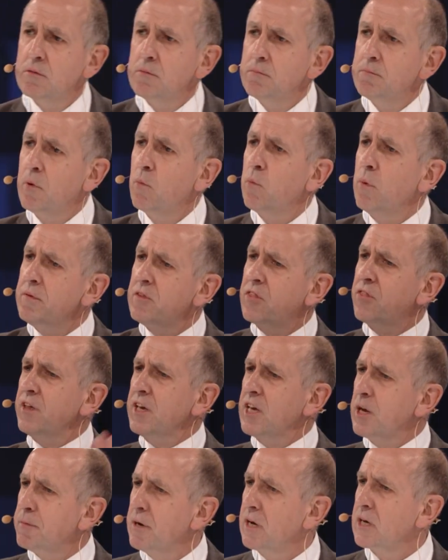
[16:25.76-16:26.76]
But when we
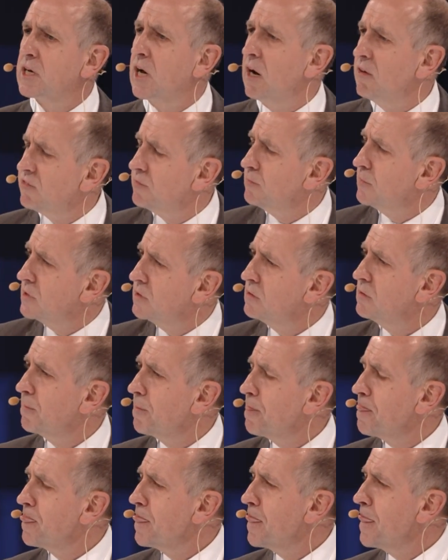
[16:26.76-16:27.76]
think about government,
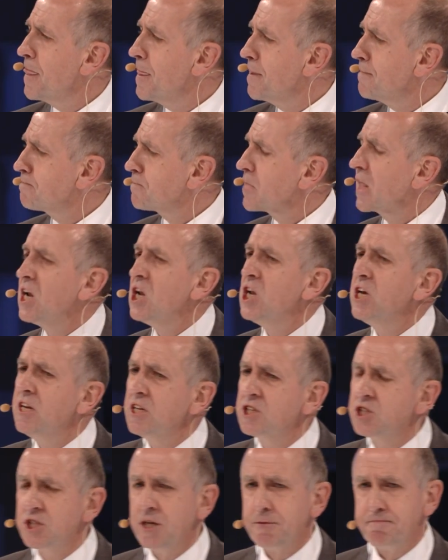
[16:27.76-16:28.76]

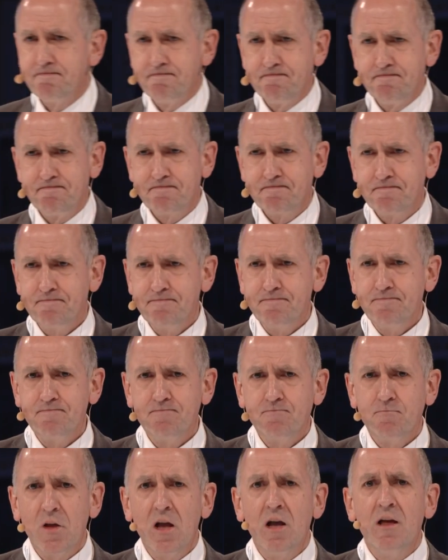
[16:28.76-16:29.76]
leadership,
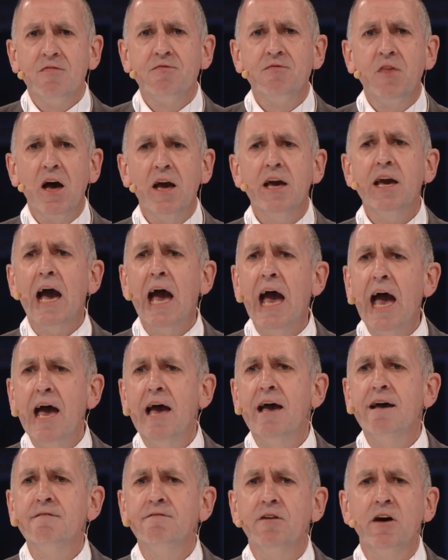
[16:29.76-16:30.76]
they
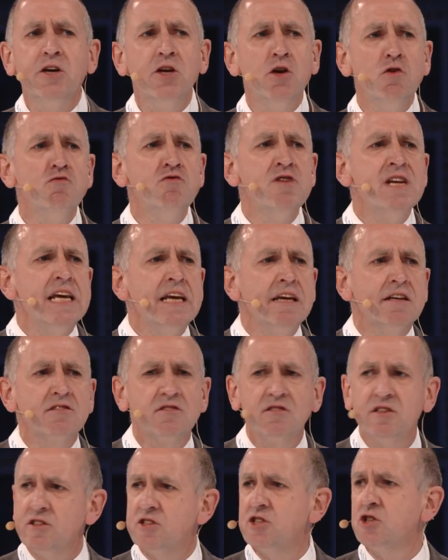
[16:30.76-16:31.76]
have a unique
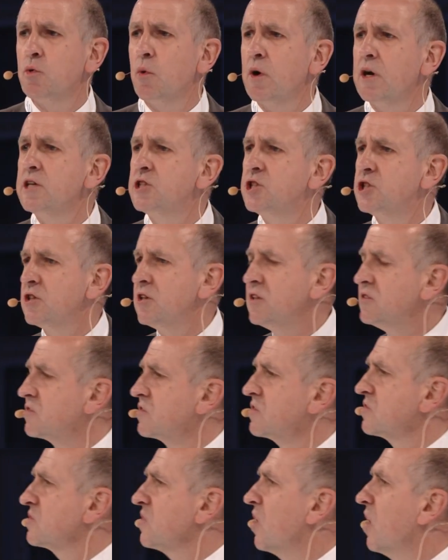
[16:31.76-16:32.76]
situation in
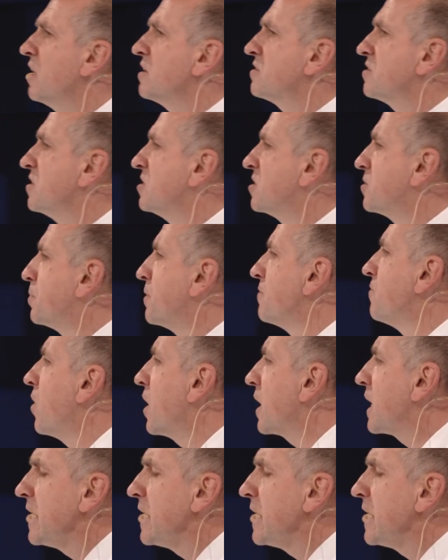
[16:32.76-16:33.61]
society to provide